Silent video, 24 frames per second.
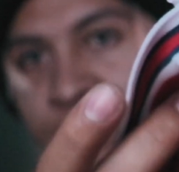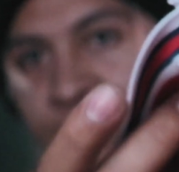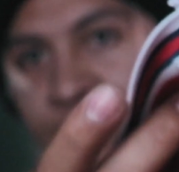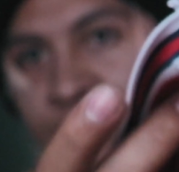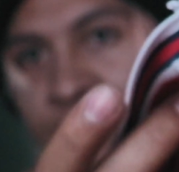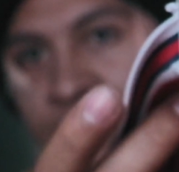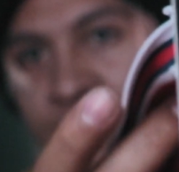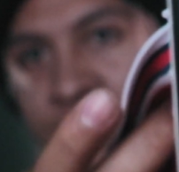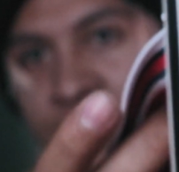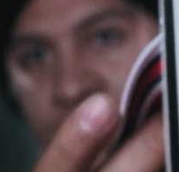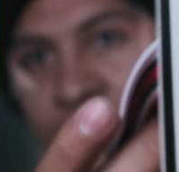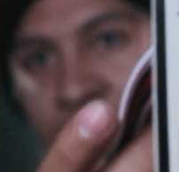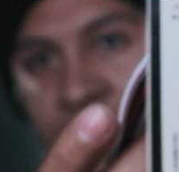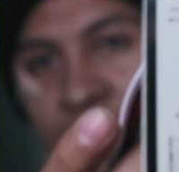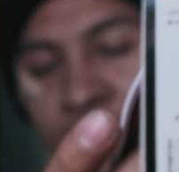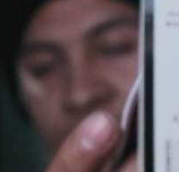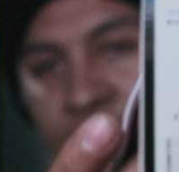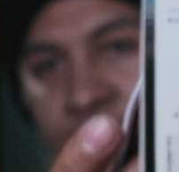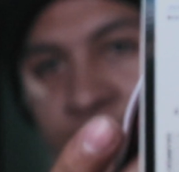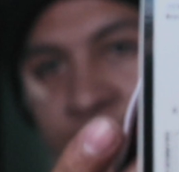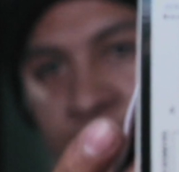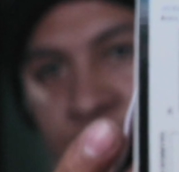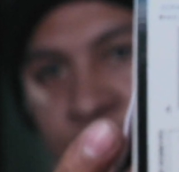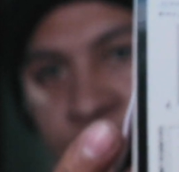if it
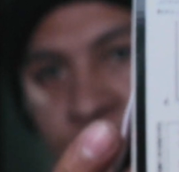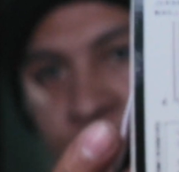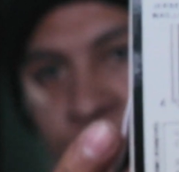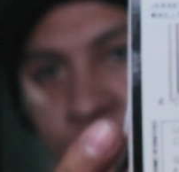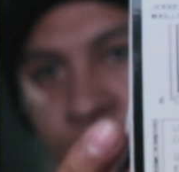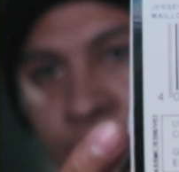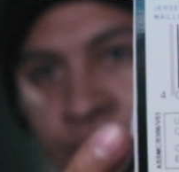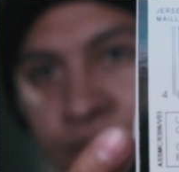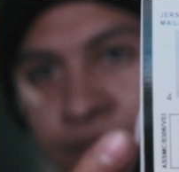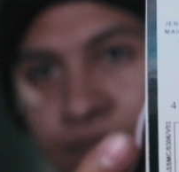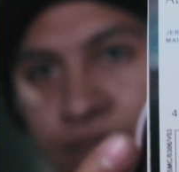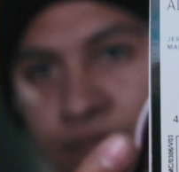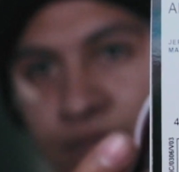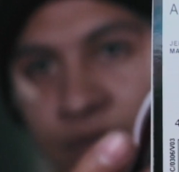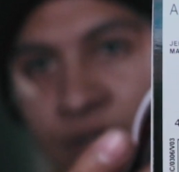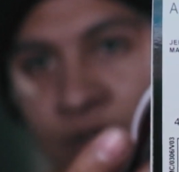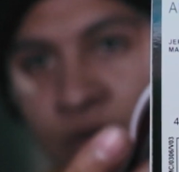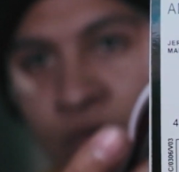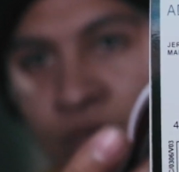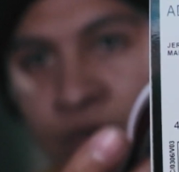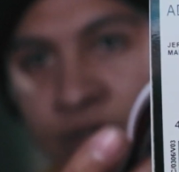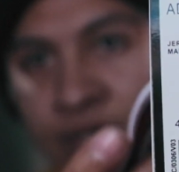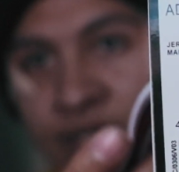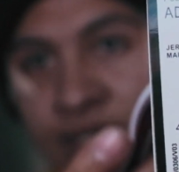had an actual,
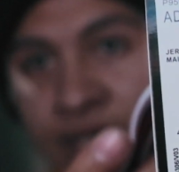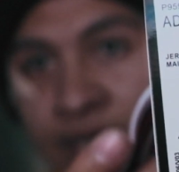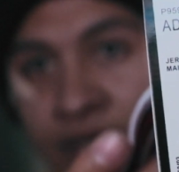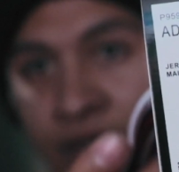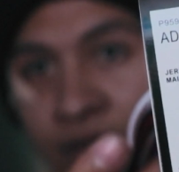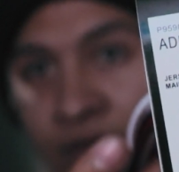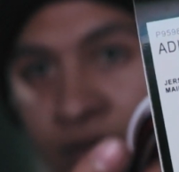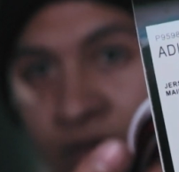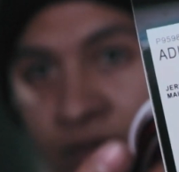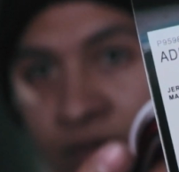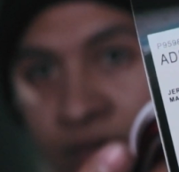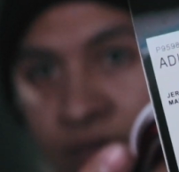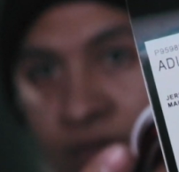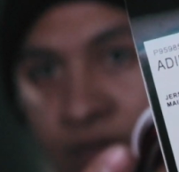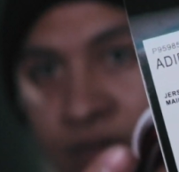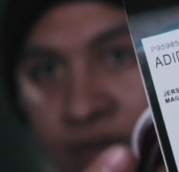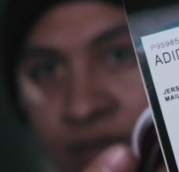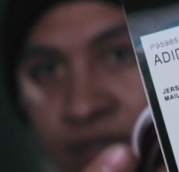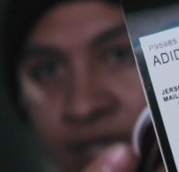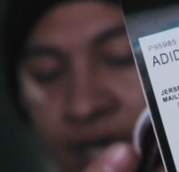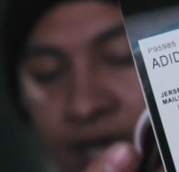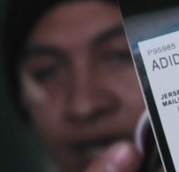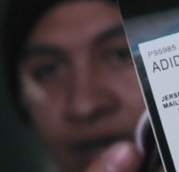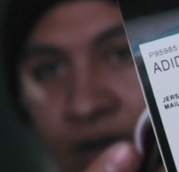retail
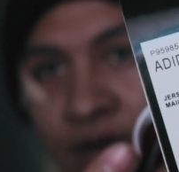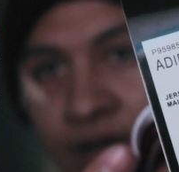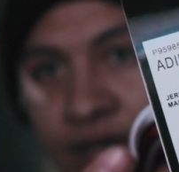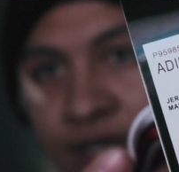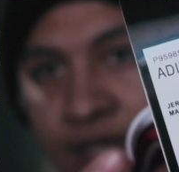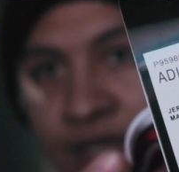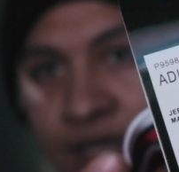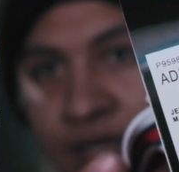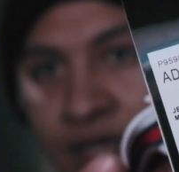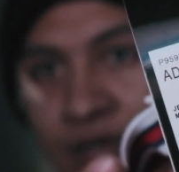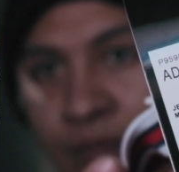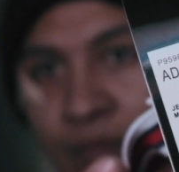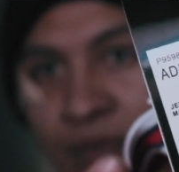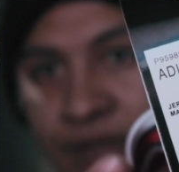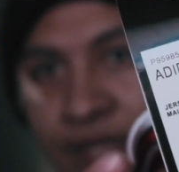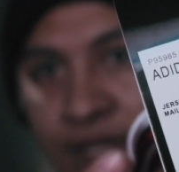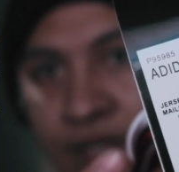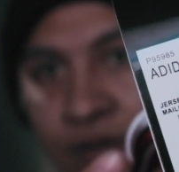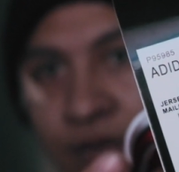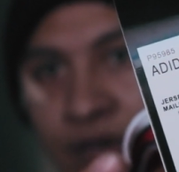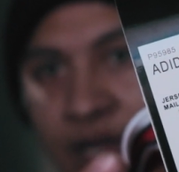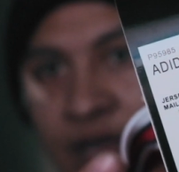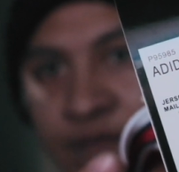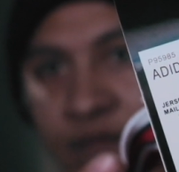tag on it, but
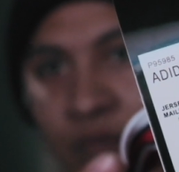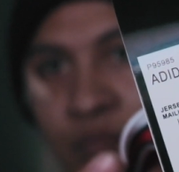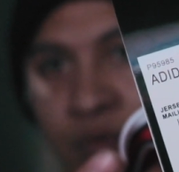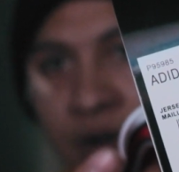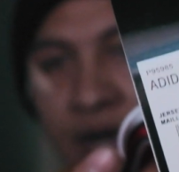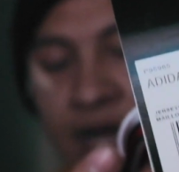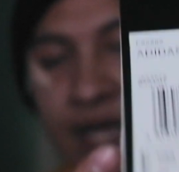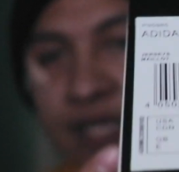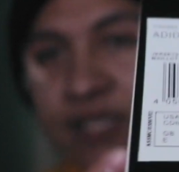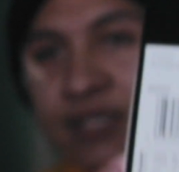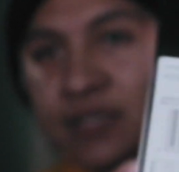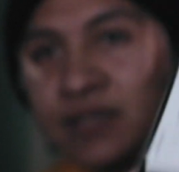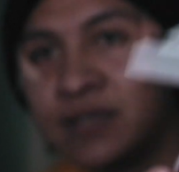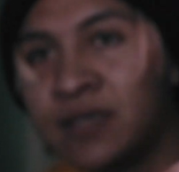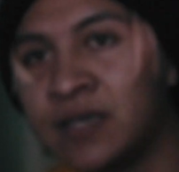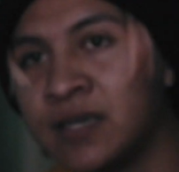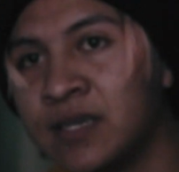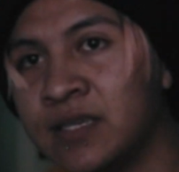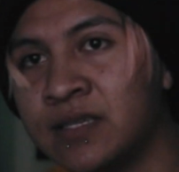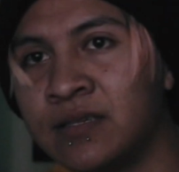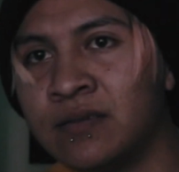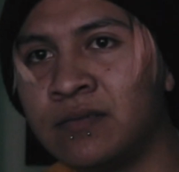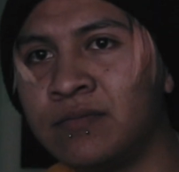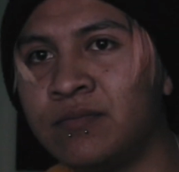they don't have a price
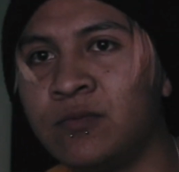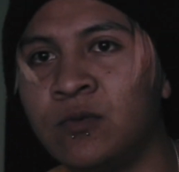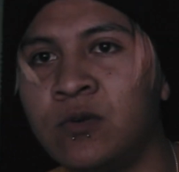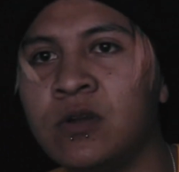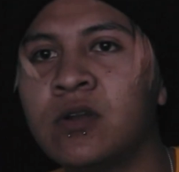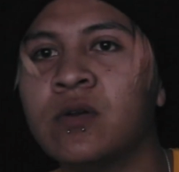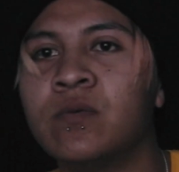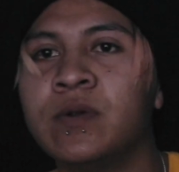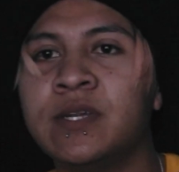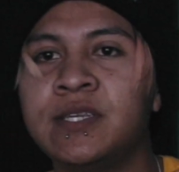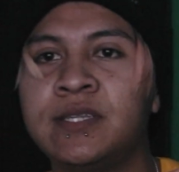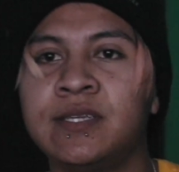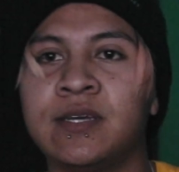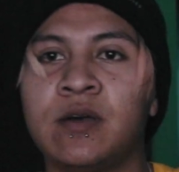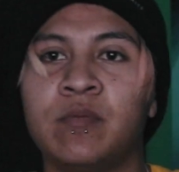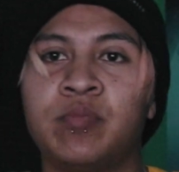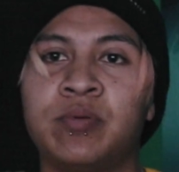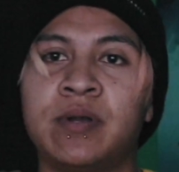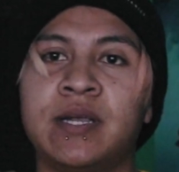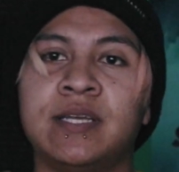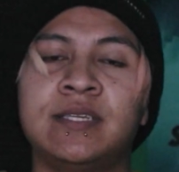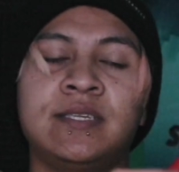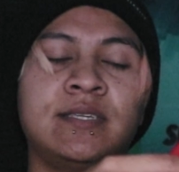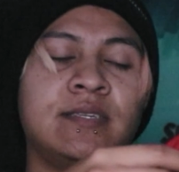because, retail
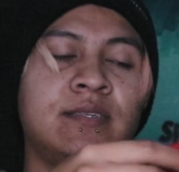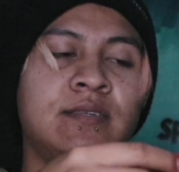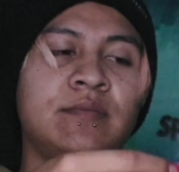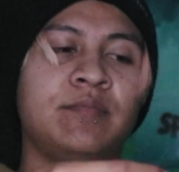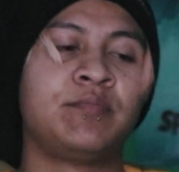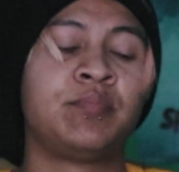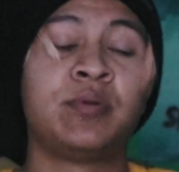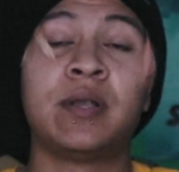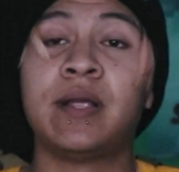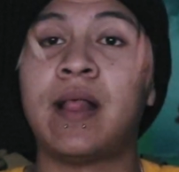places